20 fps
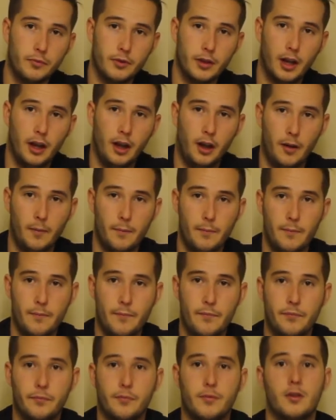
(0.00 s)

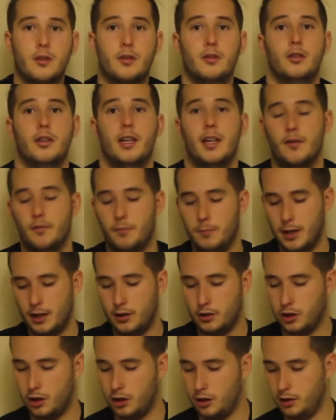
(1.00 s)
to give me a
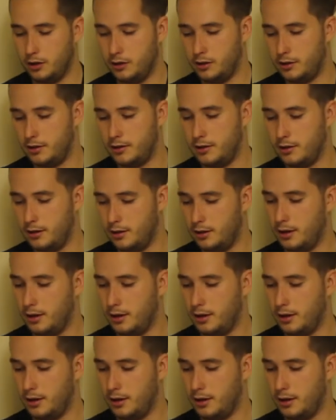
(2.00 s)
chance